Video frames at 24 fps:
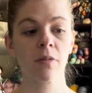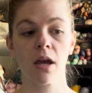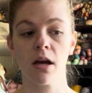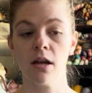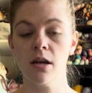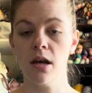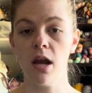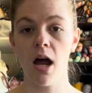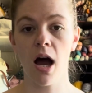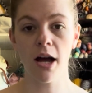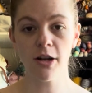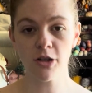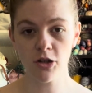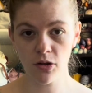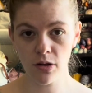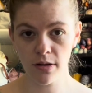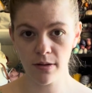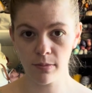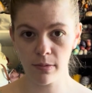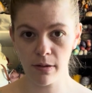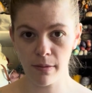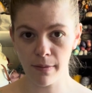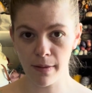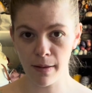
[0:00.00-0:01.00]
not do the
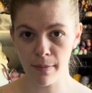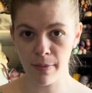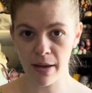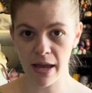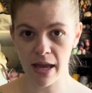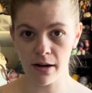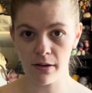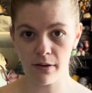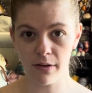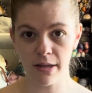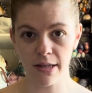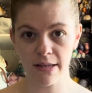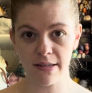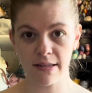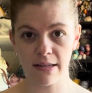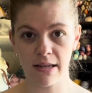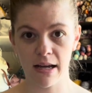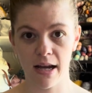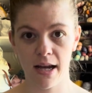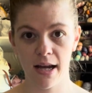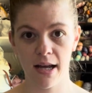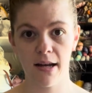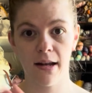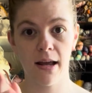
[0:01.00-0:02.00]
ribbing panel on the
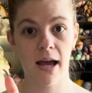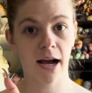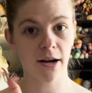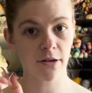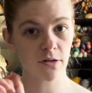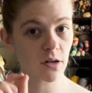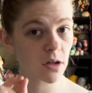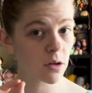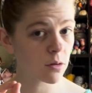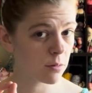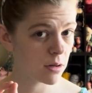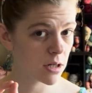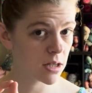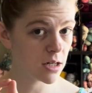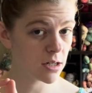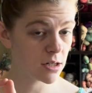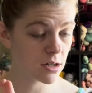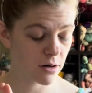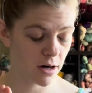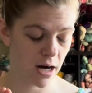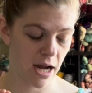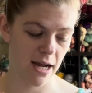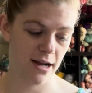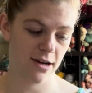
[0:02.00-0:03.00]
side, actually read the
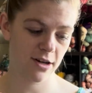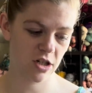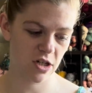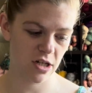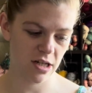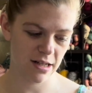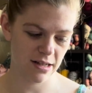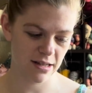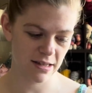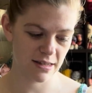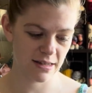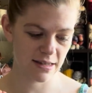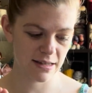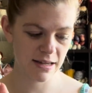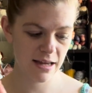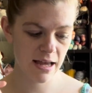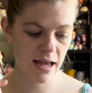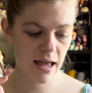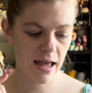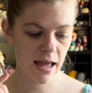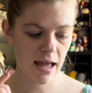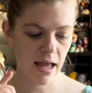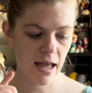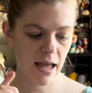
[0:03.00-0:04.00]
directions,
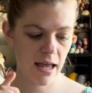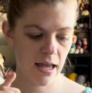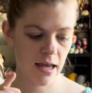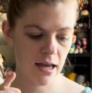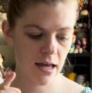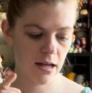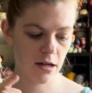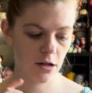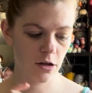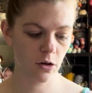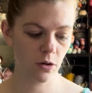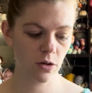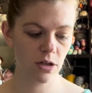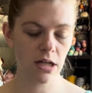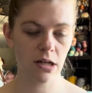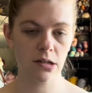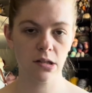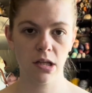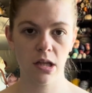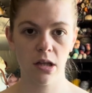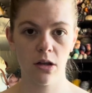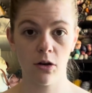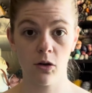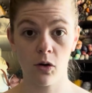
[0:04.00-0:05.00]
and go down
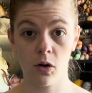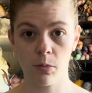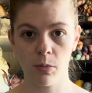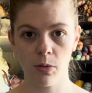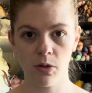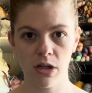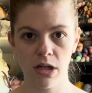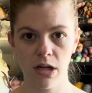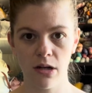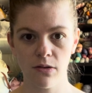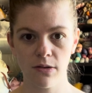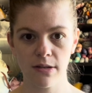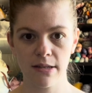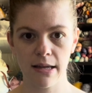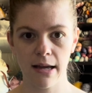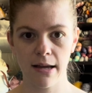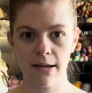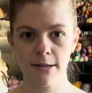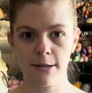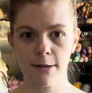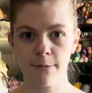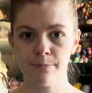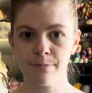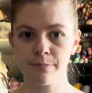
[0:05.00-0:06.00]
to the normal needle
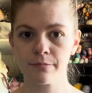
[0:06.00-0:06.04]
size.